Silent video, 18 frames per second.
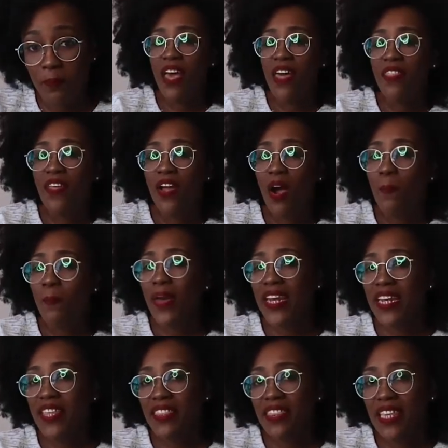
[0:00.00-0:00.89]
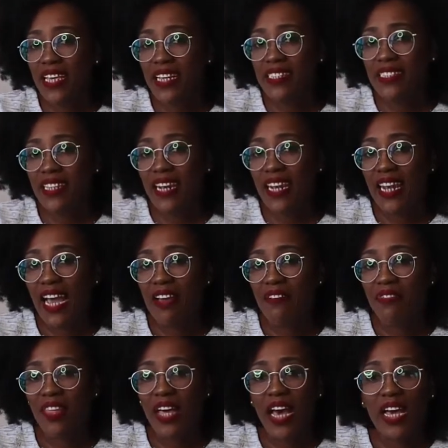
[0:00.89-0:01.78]
There are many things in life
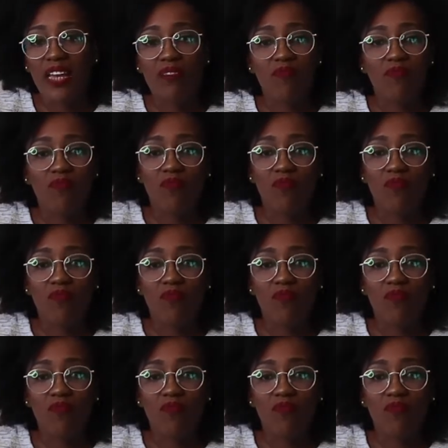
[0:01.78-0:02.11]
that